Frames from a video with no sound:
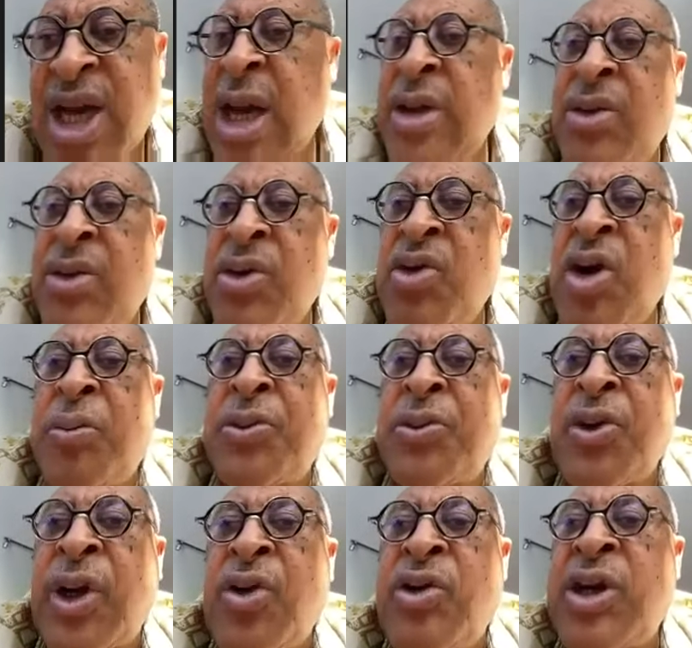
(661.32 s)
And you could go up
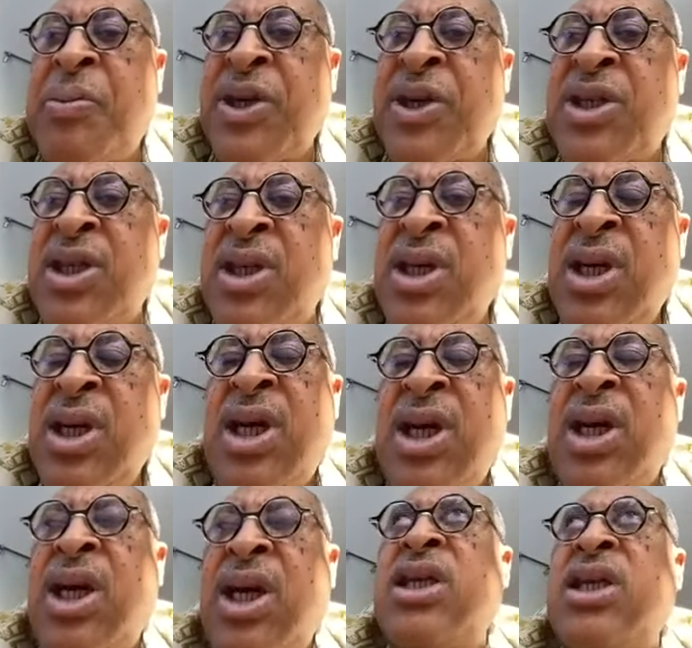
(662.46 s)
to an older person
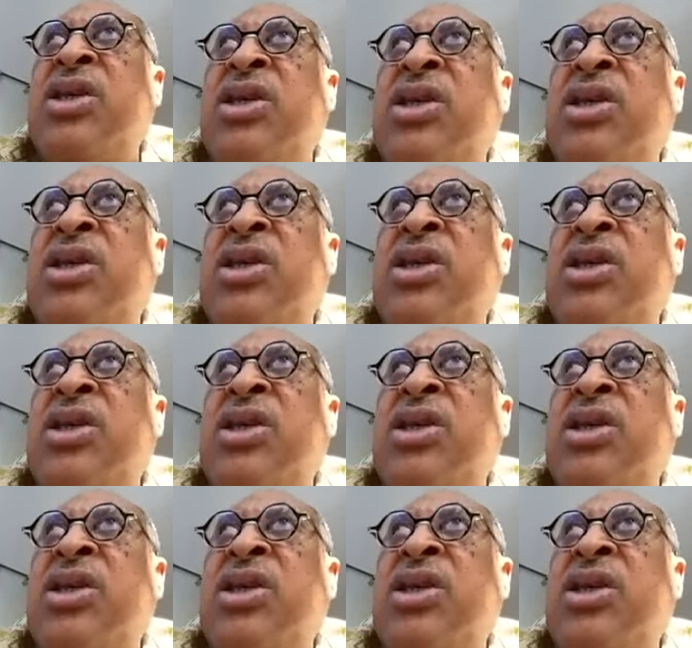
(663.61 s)
and say,